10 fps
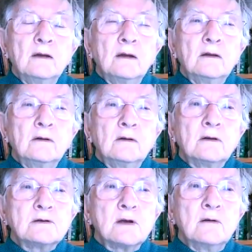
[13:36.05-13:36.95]
and
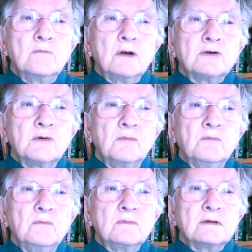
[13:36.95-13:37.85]
much to
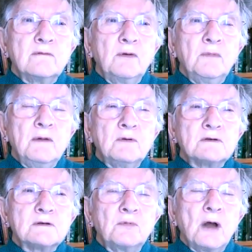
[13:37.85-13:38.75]
several
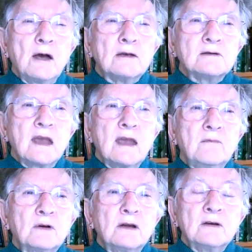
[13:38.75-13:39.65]
people's surprise,
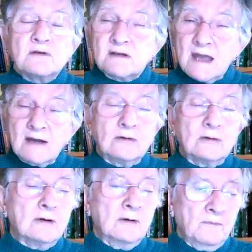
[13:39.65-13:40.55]
came a close
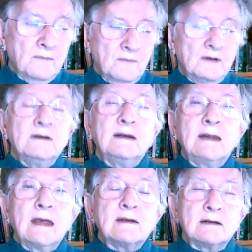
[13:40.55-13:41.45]
second, but
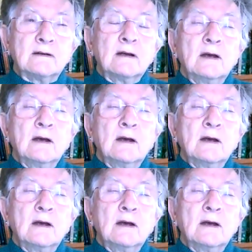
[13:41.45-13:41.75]
didn't get it,